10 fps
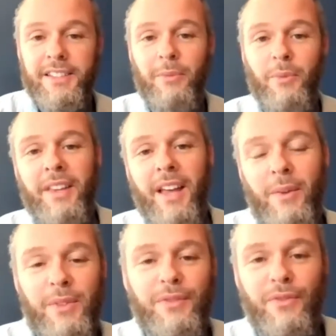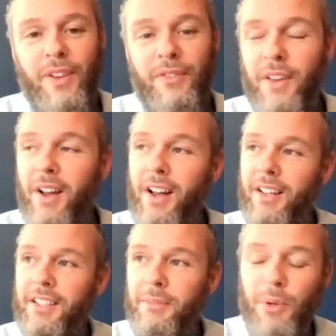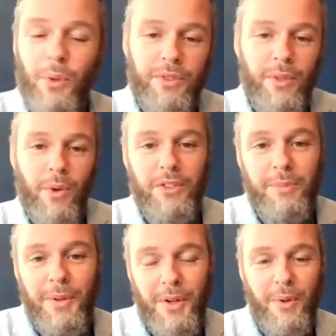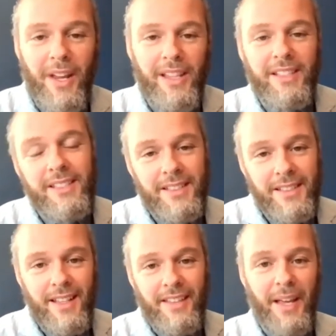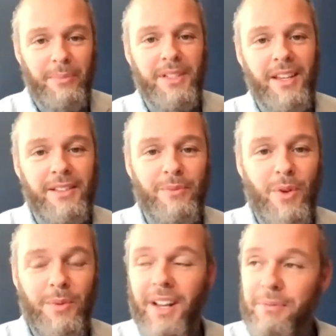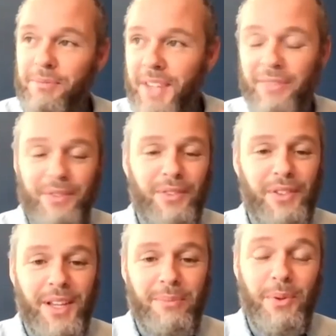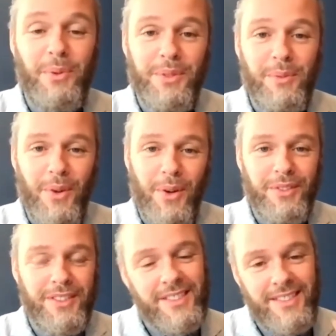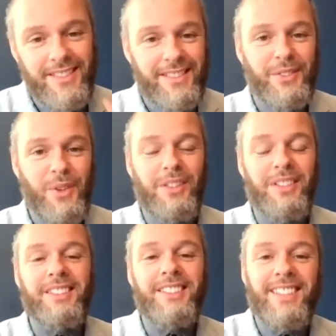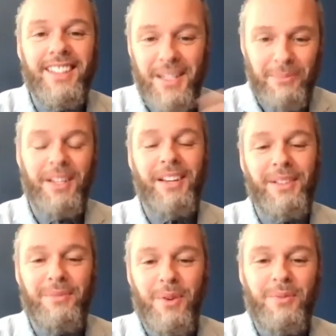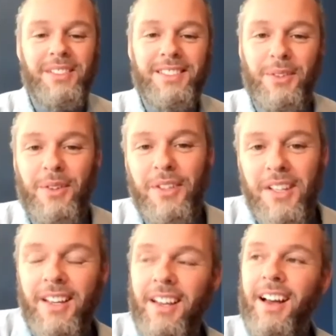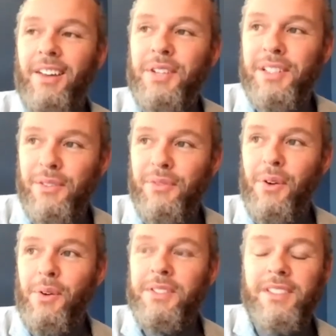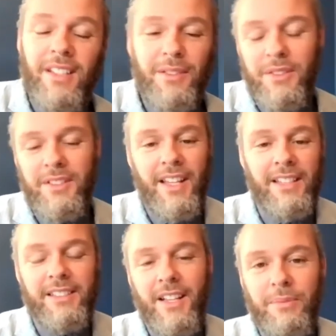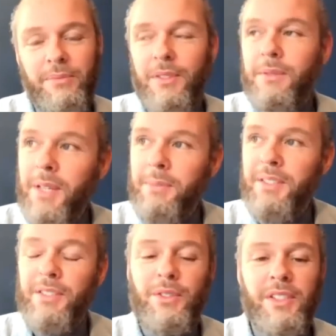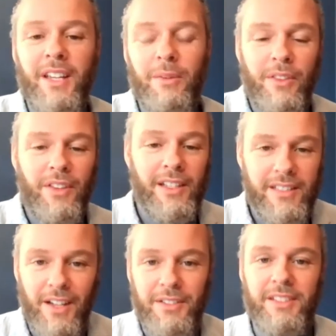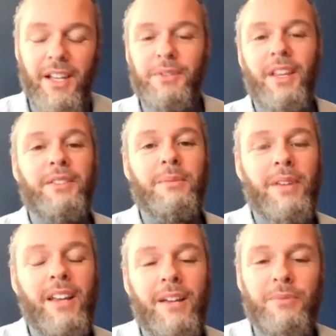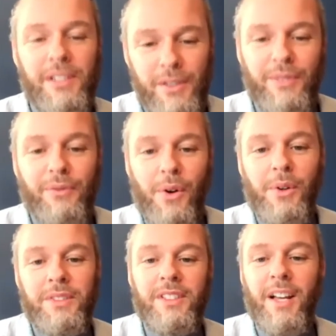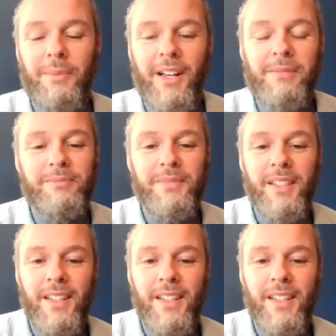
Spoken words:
same way that I felt a kind of pull towards Spirit Quest in that particular moment, I'm definitely feeling a pull towards Scotland in this particular moment. So I really look forward to, in the next couple, maybe in the new year when things start to settle down a bit, I'm really looking forward to coming up